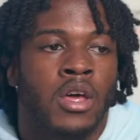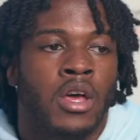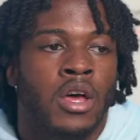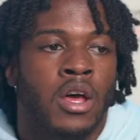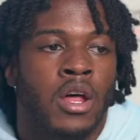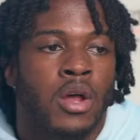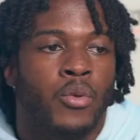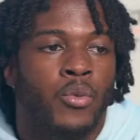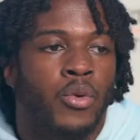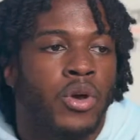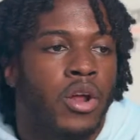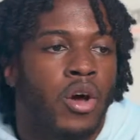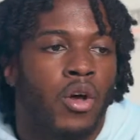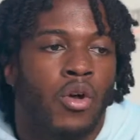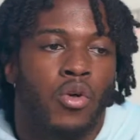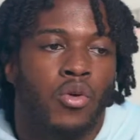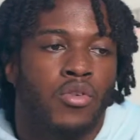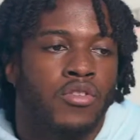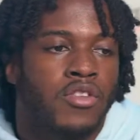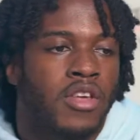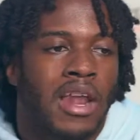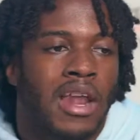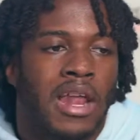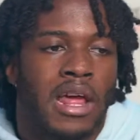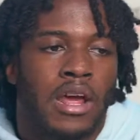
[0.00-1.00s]
We don't lose
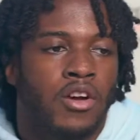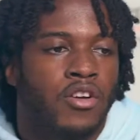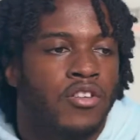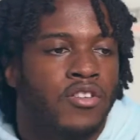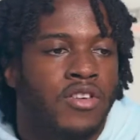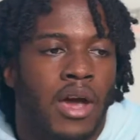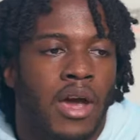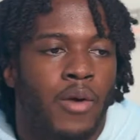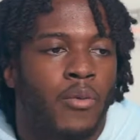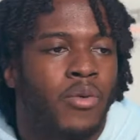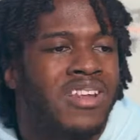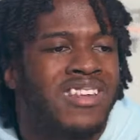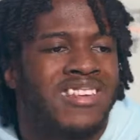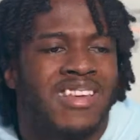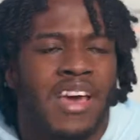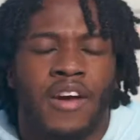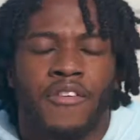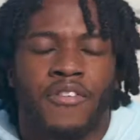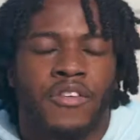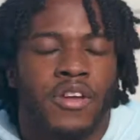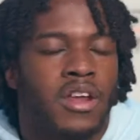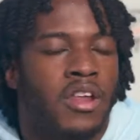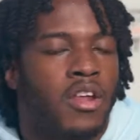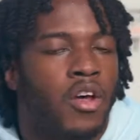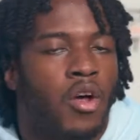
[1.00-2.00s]
that Lakers game. We
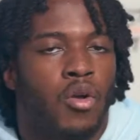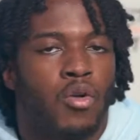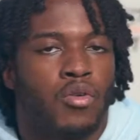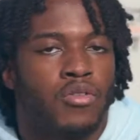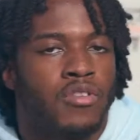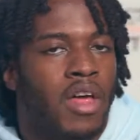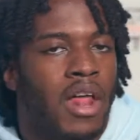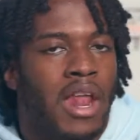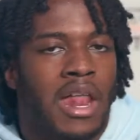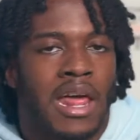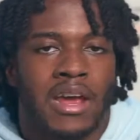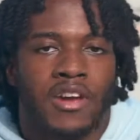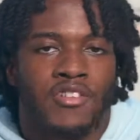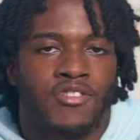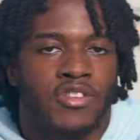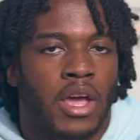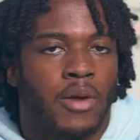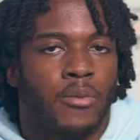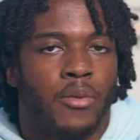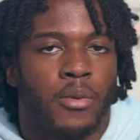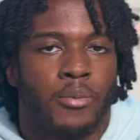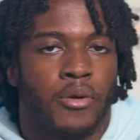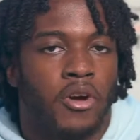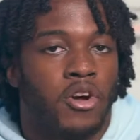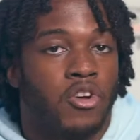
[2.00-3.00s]
definitely don't lose that Lakers game
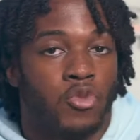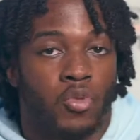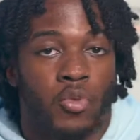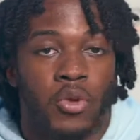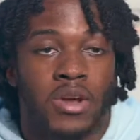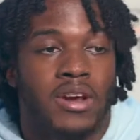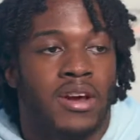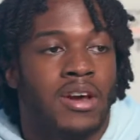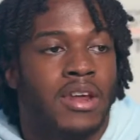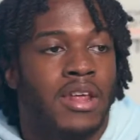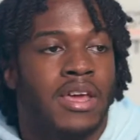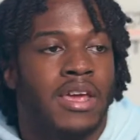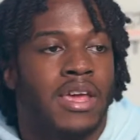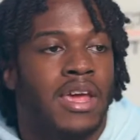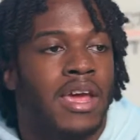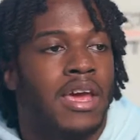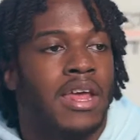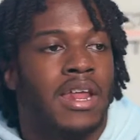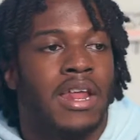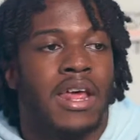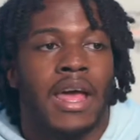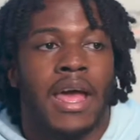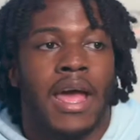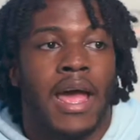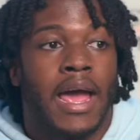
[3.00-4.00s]
with Burks. We couldn't get
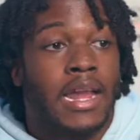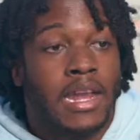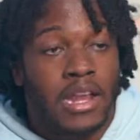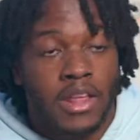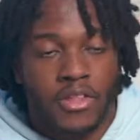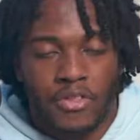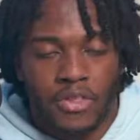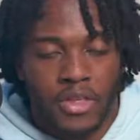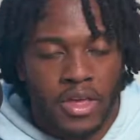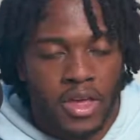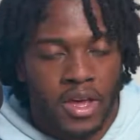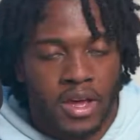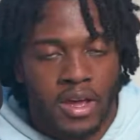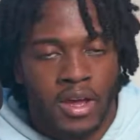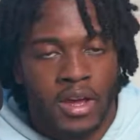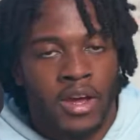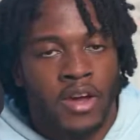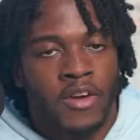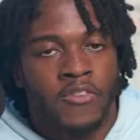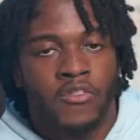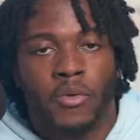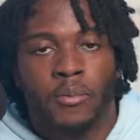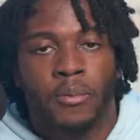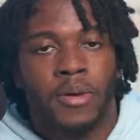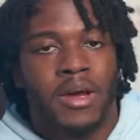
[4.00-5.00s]
anything
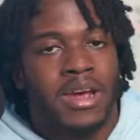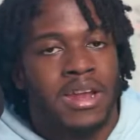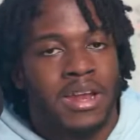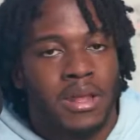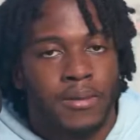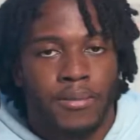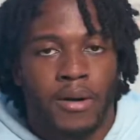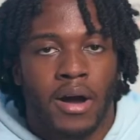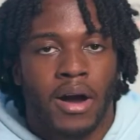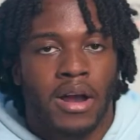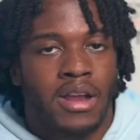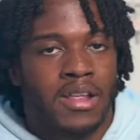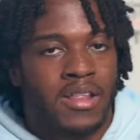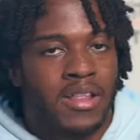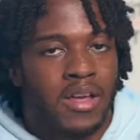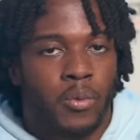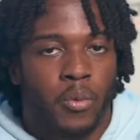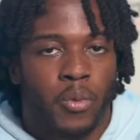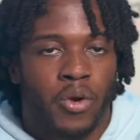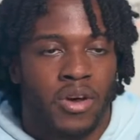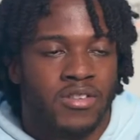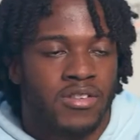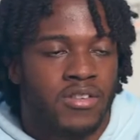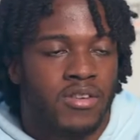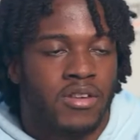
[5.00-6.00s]
from anybody that
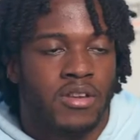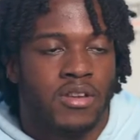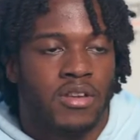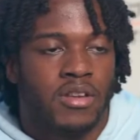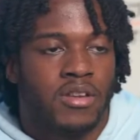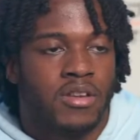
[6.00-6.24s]
wasn't